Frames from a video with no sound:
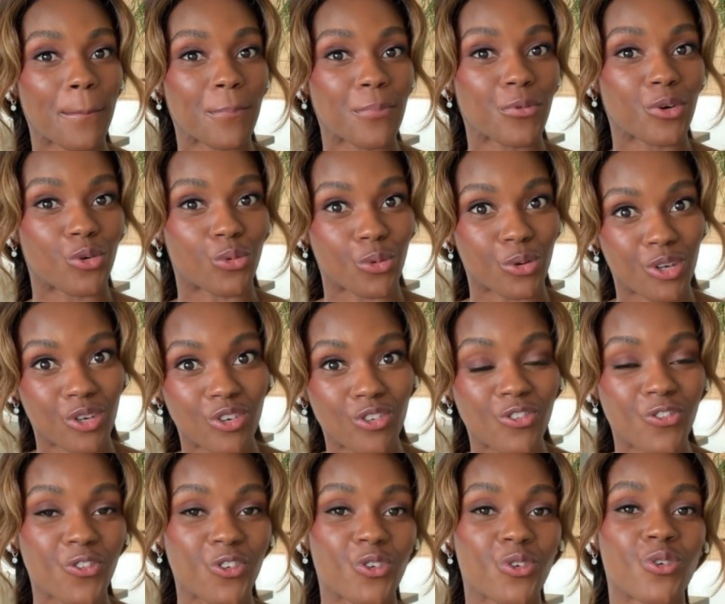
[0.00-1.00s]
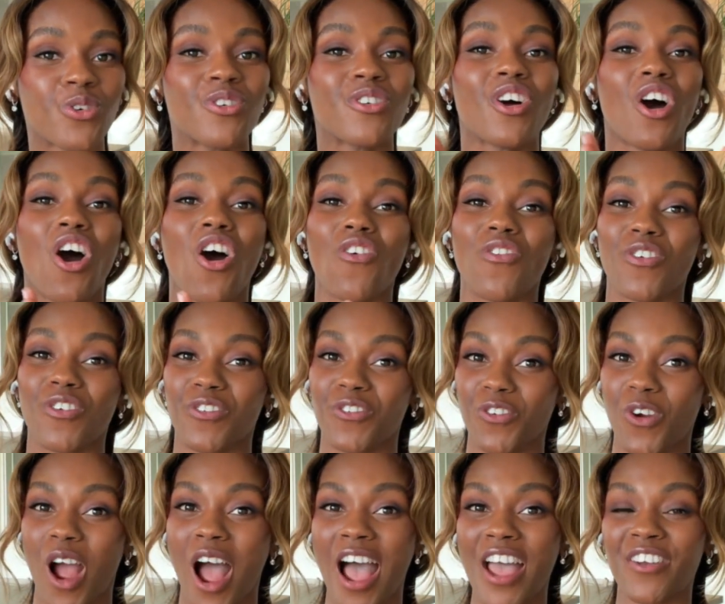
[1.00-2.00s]
grilled food over
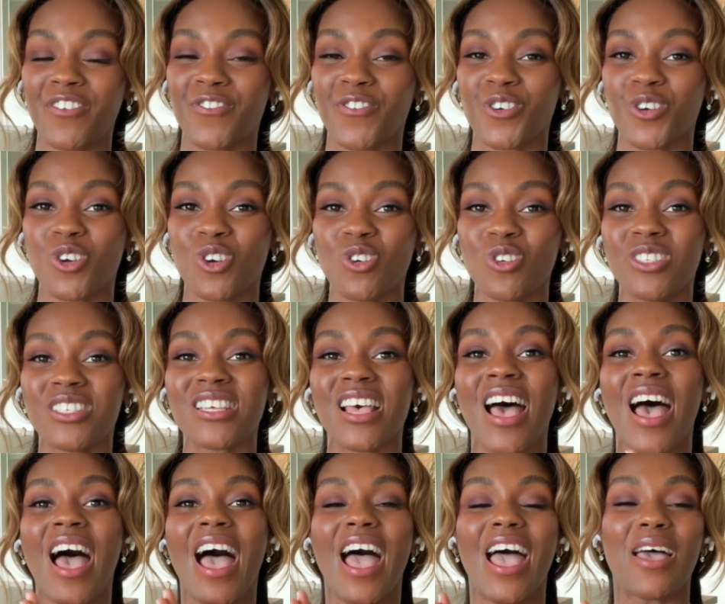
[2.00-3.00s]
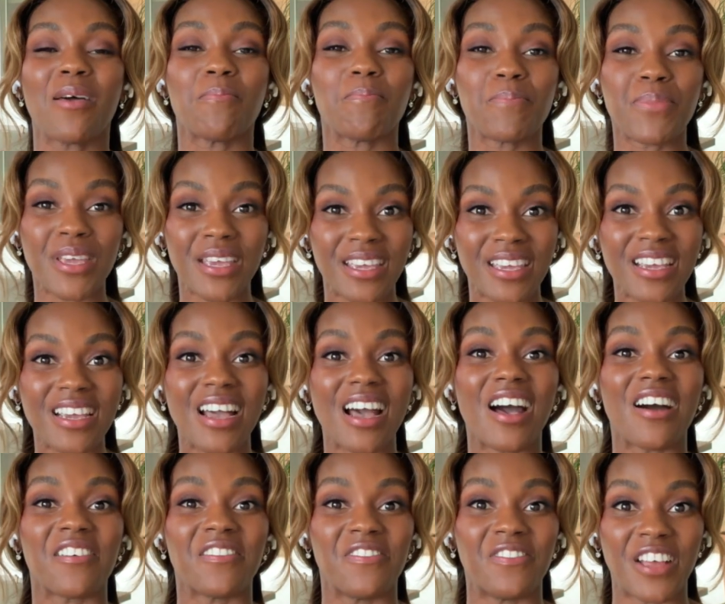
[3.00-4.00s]
fried foods, and pick
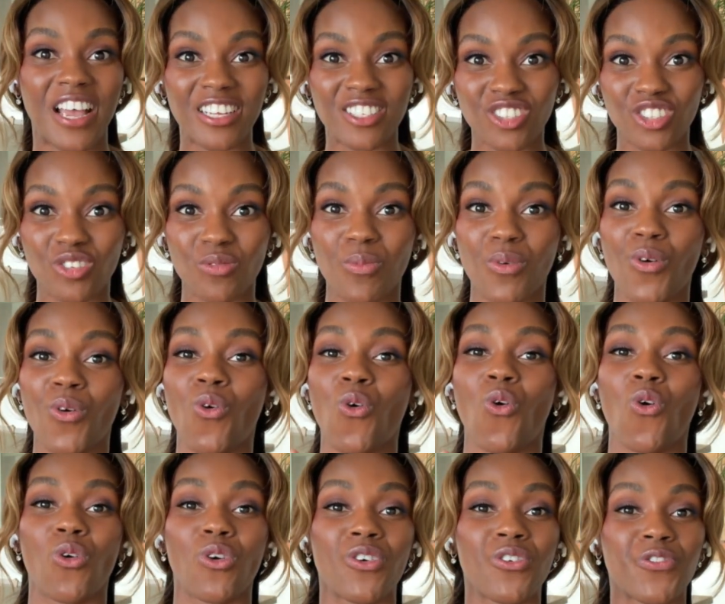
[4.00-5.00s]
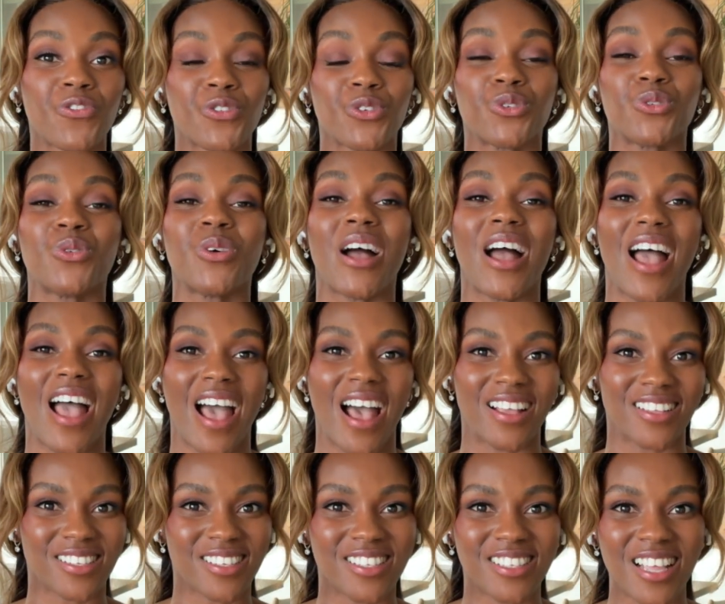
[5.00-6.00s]
a vegetable or a fruit
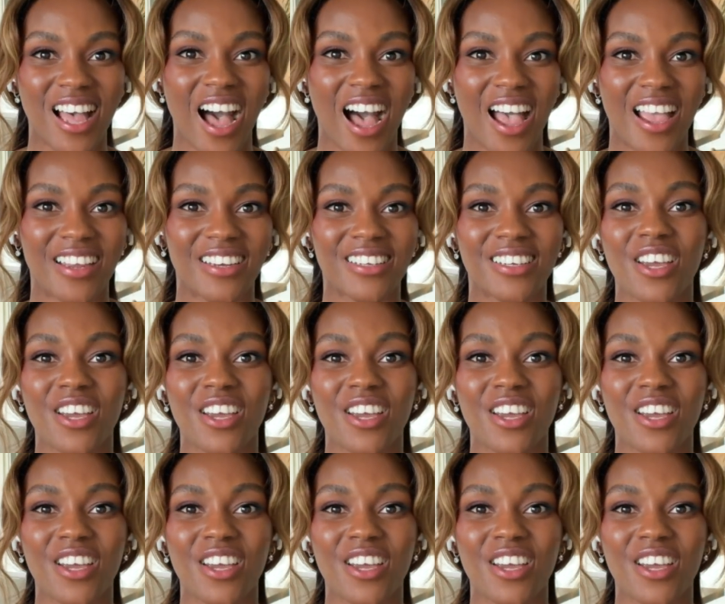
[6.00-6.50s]
as a side.